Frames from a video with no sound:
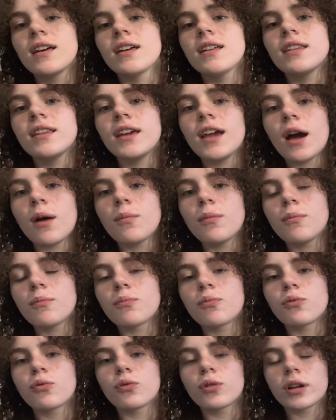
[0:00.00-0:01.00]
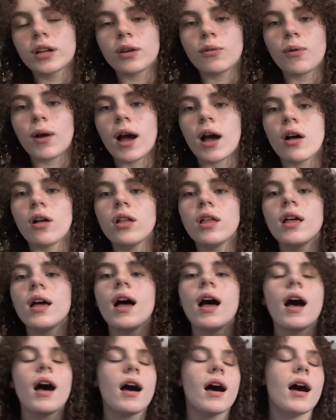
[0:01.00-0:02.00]
the album pretty well.
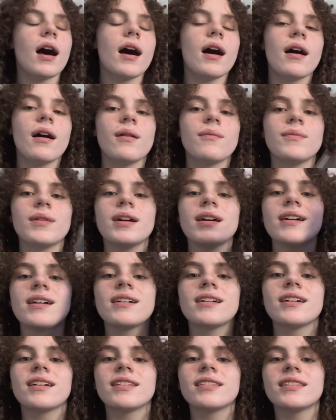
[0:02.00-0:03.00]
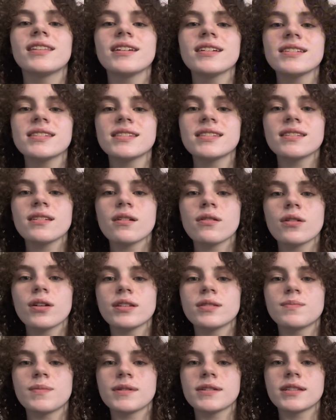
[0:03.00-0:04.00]
Um, this
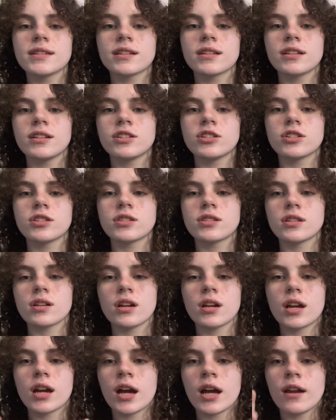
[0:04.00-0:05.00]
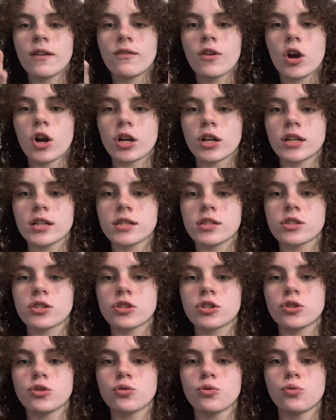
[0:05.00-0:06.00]
is basically just kind of artists
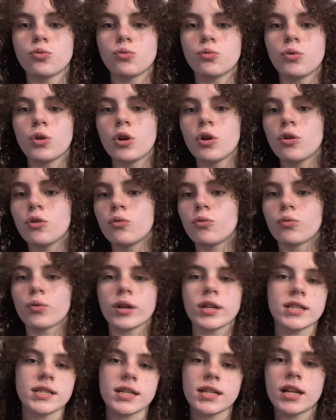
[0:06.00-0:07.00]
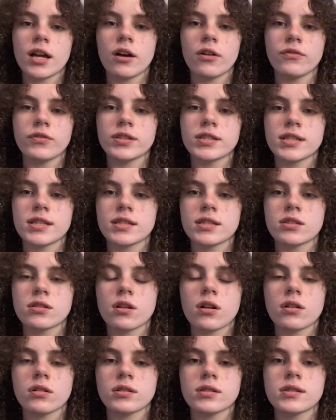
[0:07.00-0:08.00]
who redid Elvis's
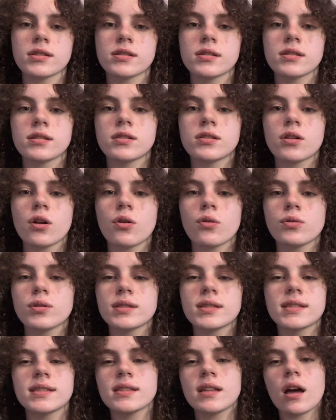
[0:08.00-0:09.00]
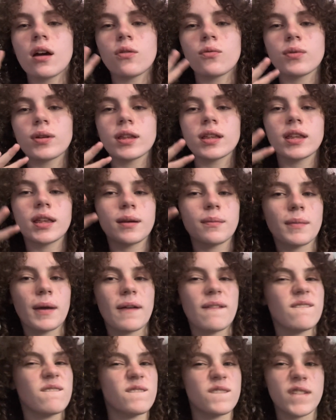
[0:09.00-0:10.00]
songs. So it's not really like
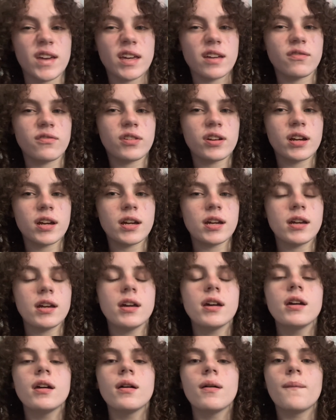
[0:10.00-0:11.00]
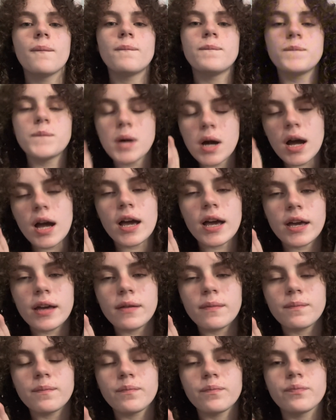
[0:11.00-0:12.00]
my favorite,
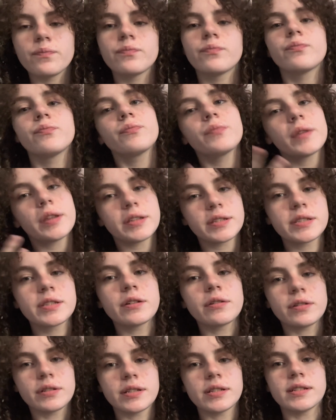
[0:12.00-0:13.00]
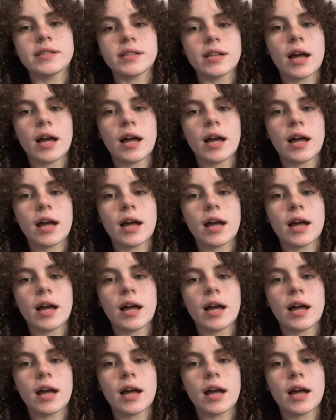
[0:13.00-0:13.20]
but it's still a decent